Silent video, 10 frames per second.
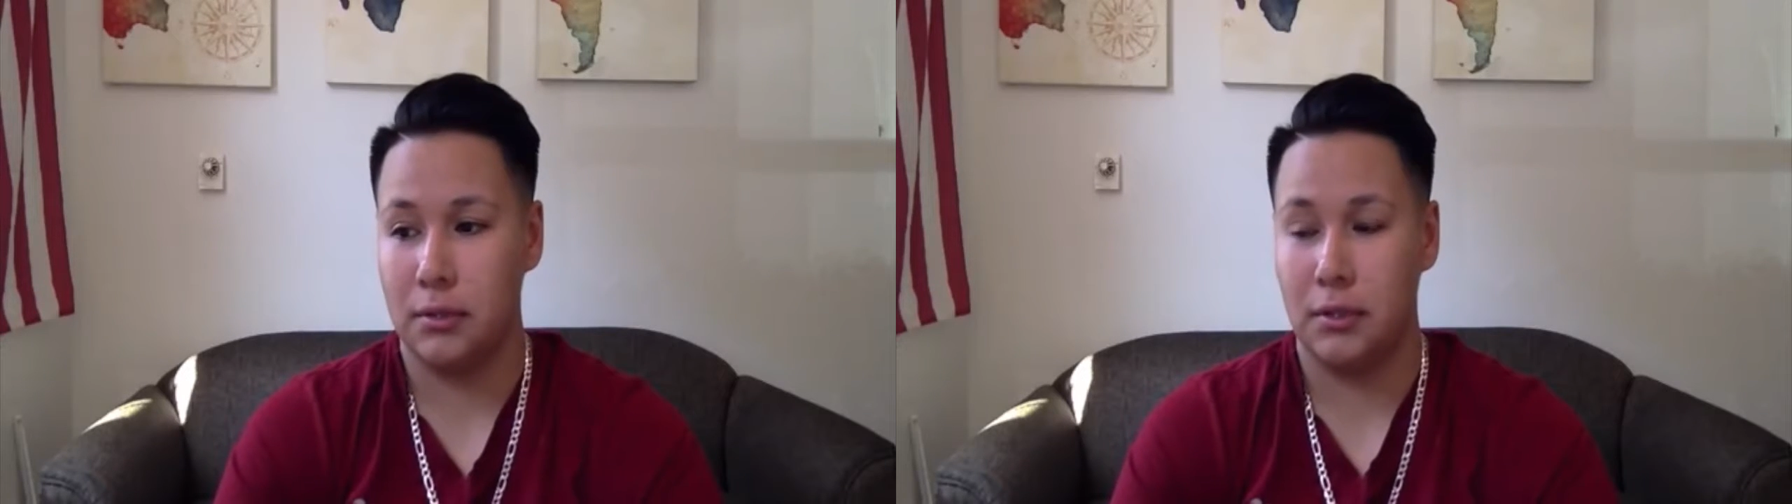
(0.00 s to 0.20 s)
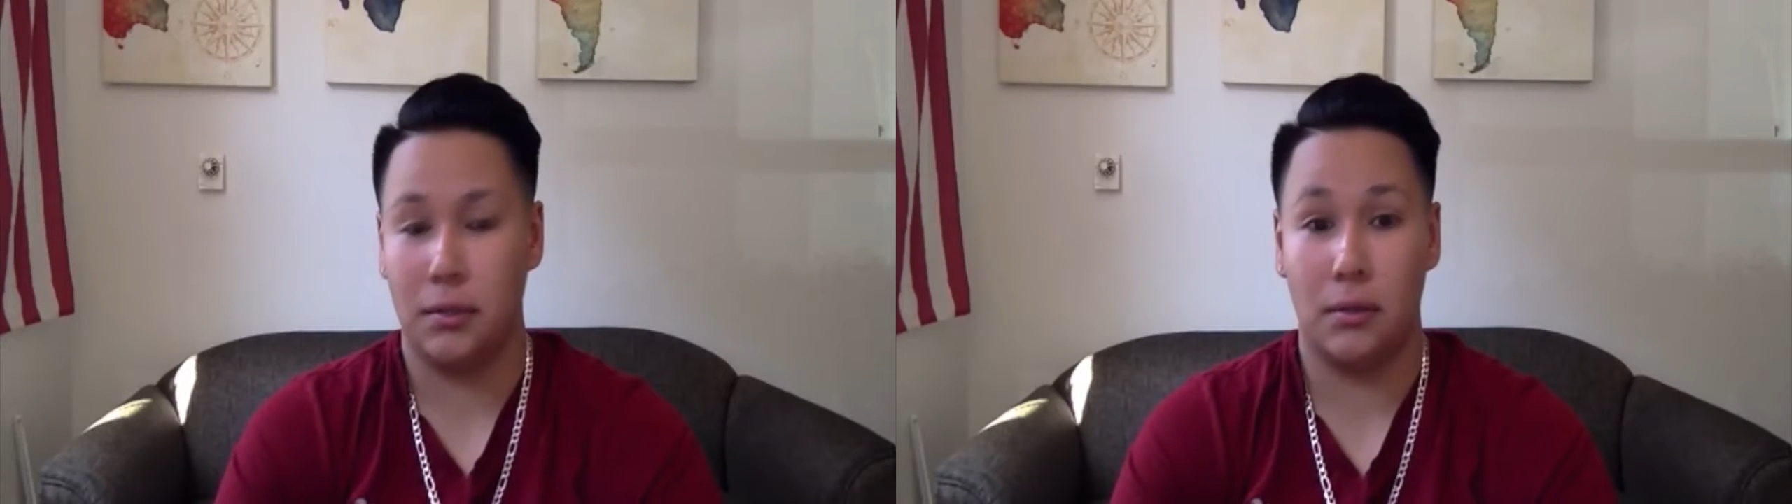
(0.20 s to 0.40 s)

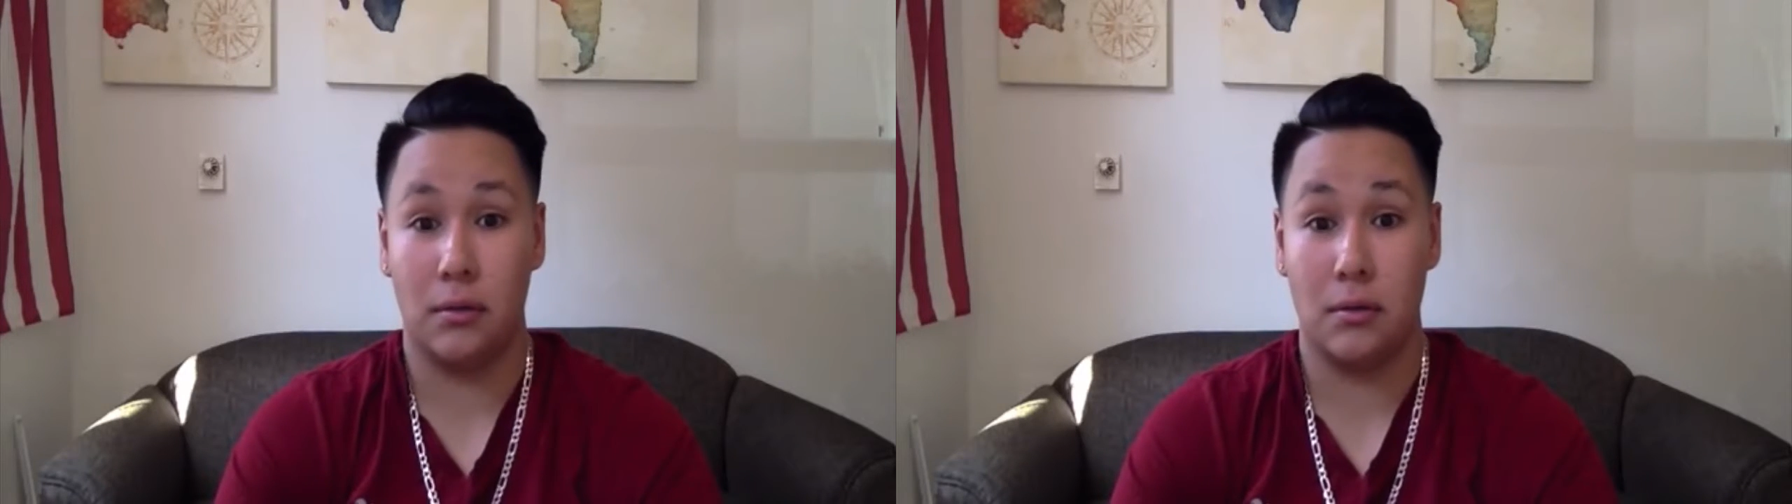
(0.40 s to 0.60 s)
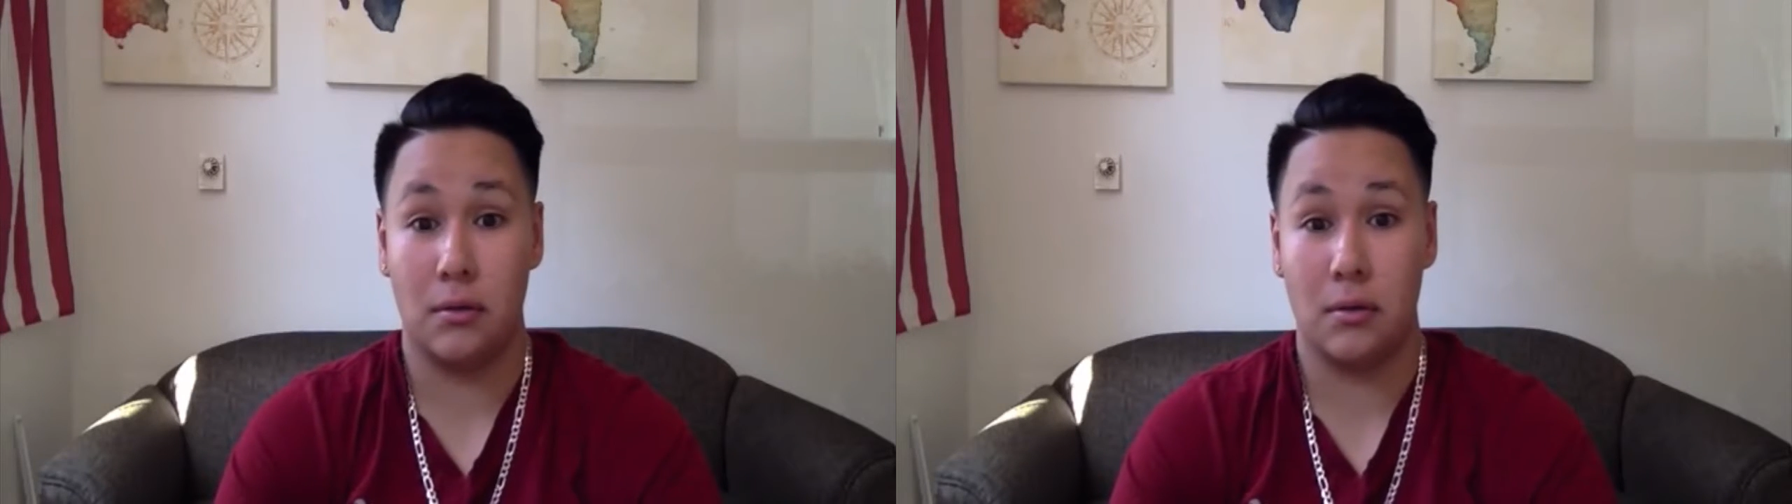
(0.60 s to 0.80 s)

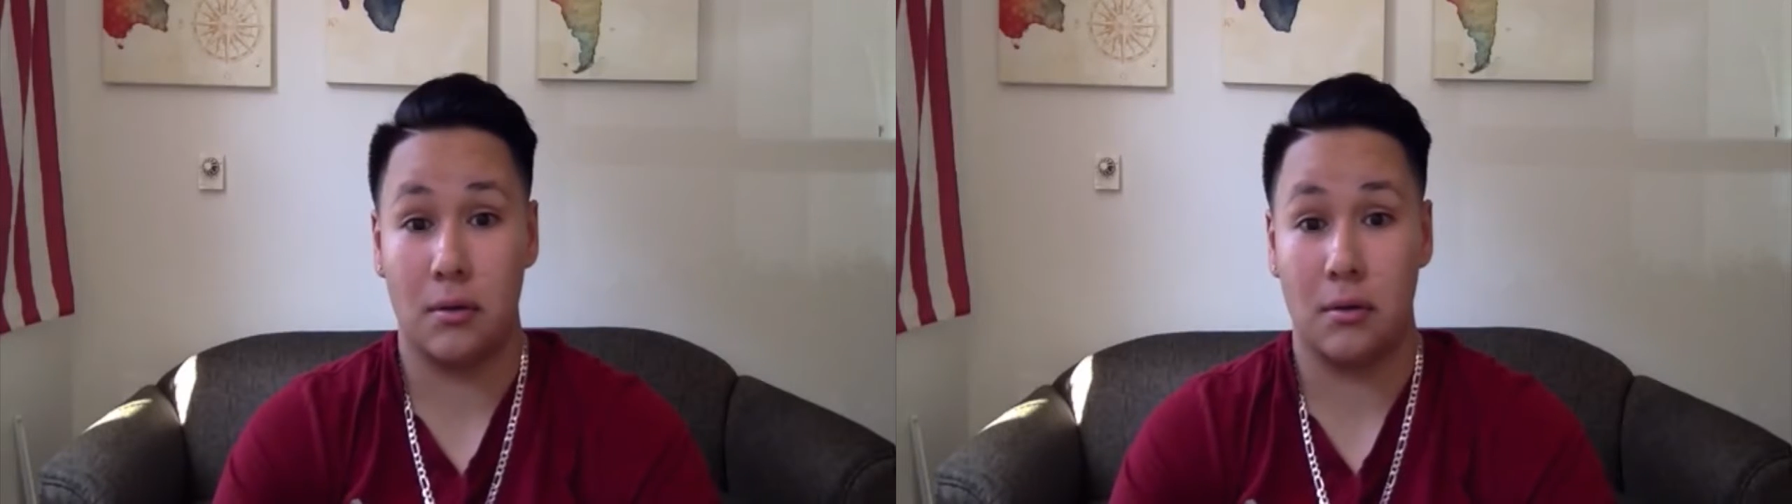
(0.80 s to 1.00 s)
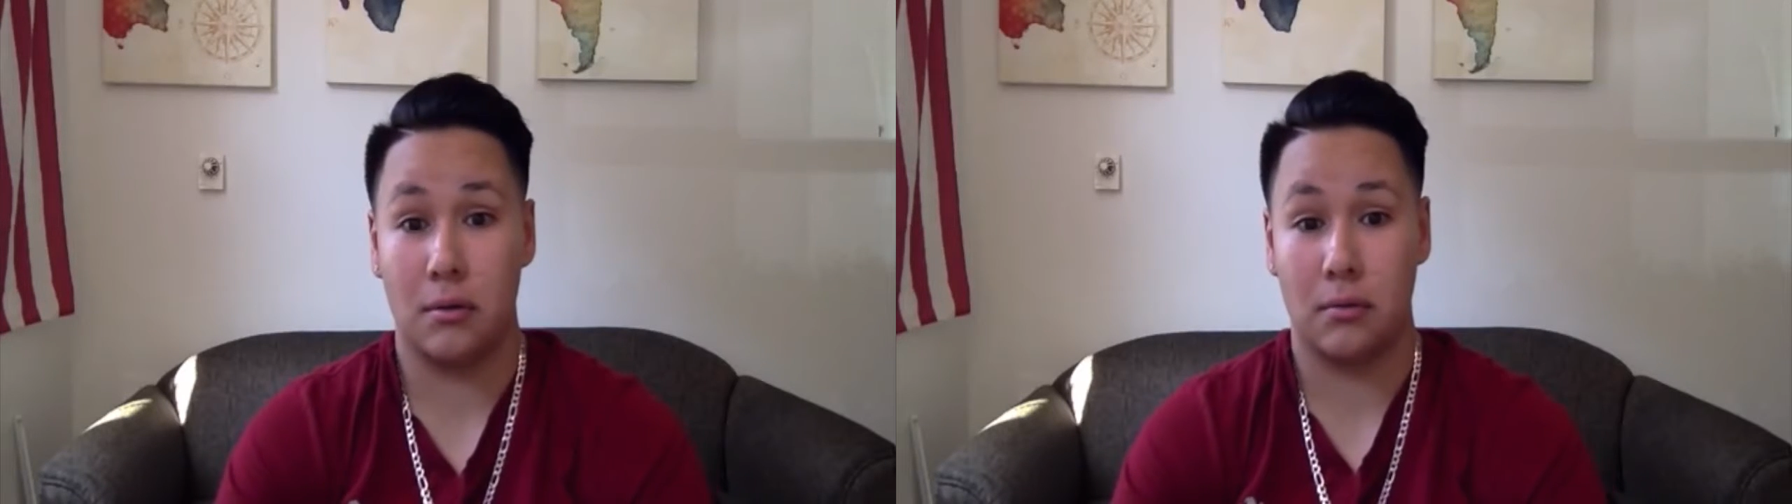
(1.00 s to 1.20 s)
And
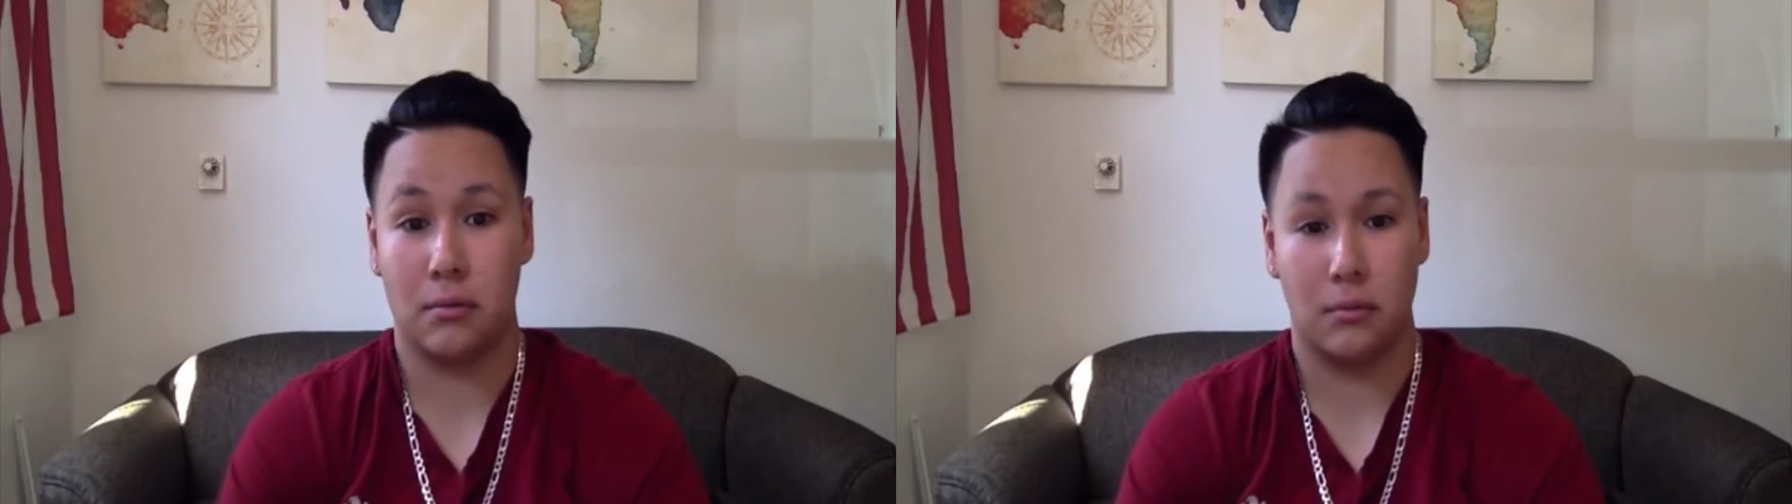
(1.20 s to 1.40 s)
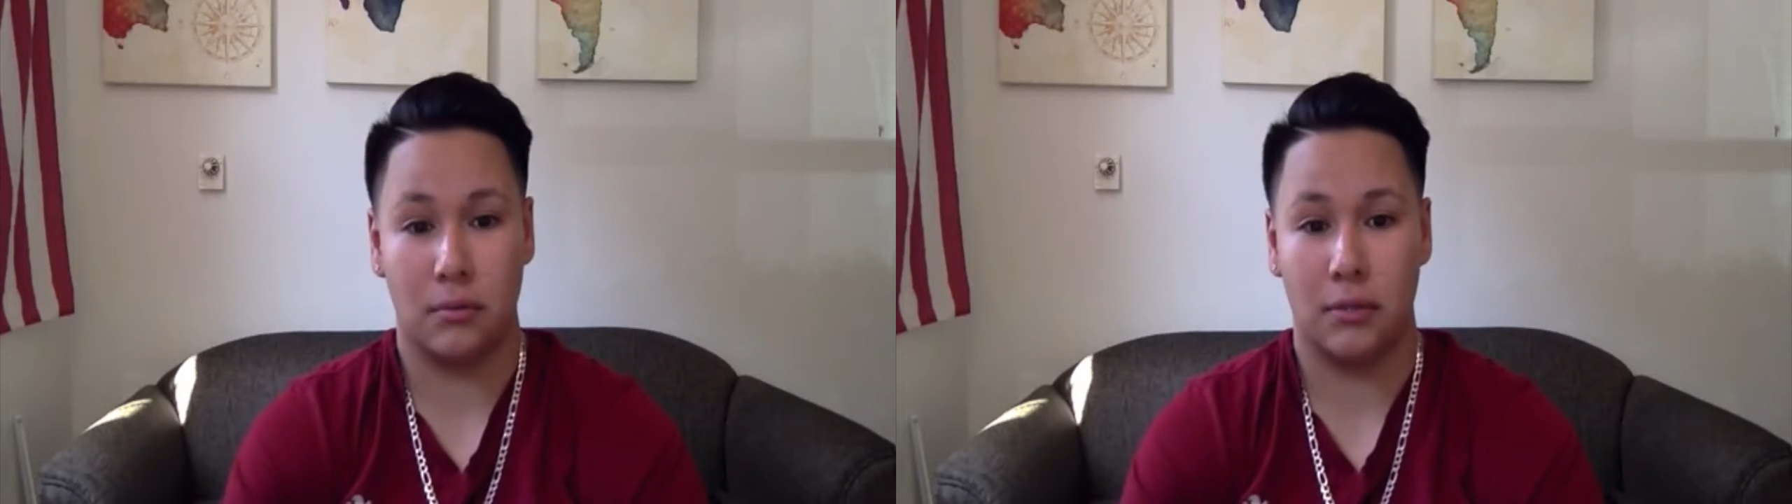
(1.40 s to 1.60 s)

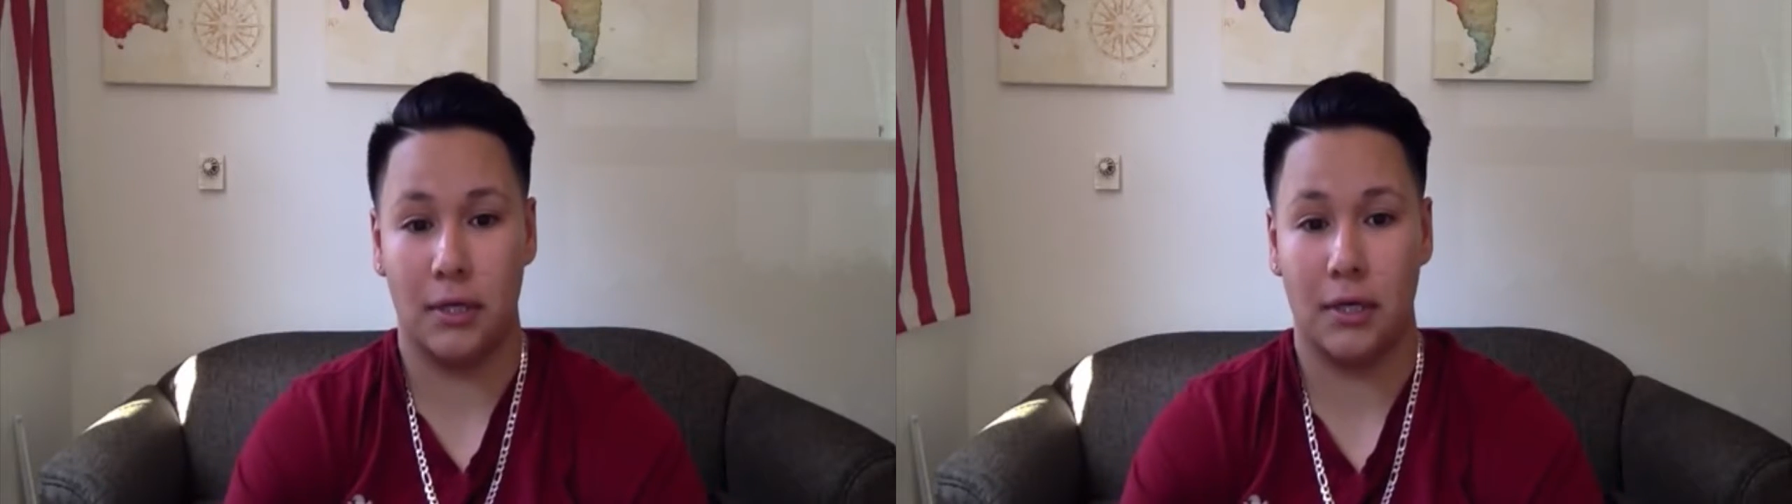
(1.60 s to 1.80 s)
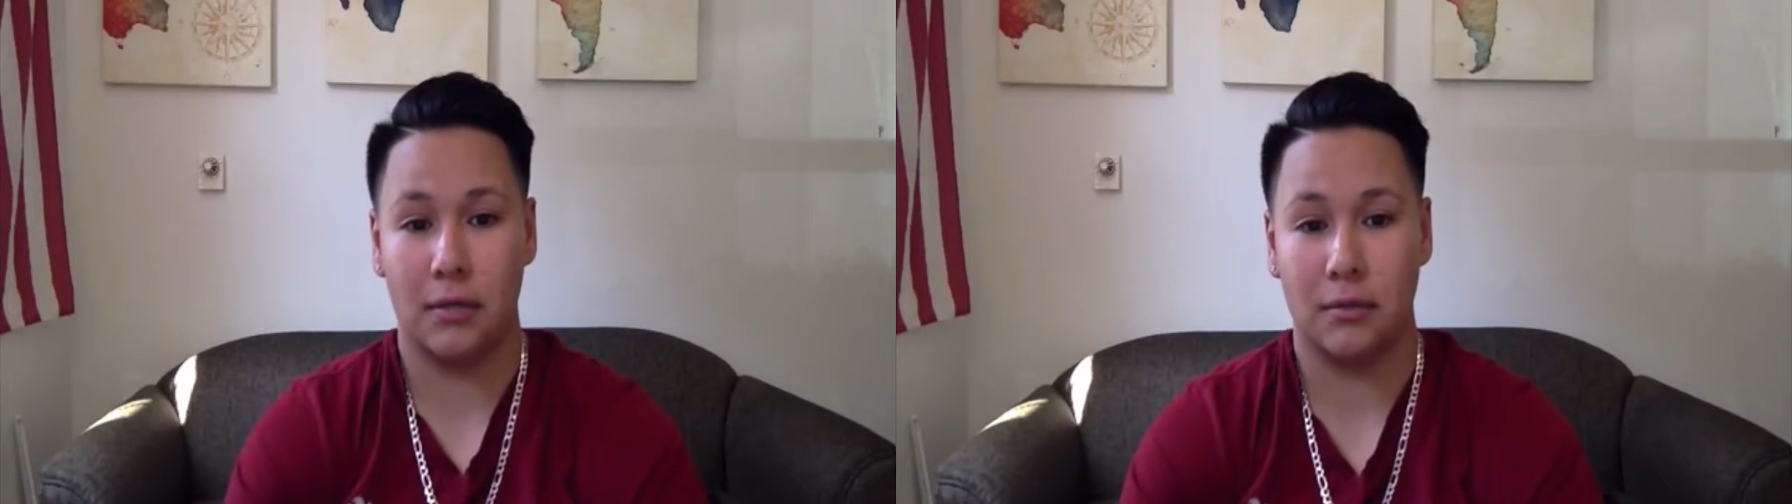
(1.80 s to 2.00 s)

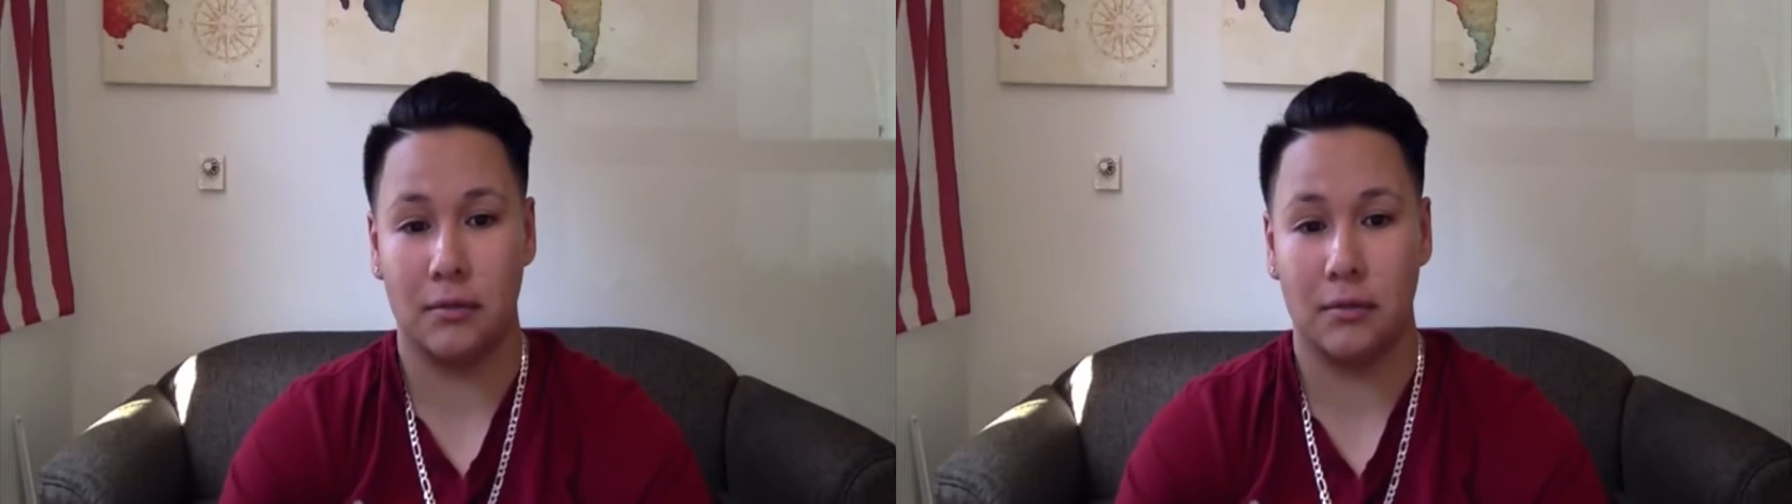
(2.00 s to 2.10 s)
yeah,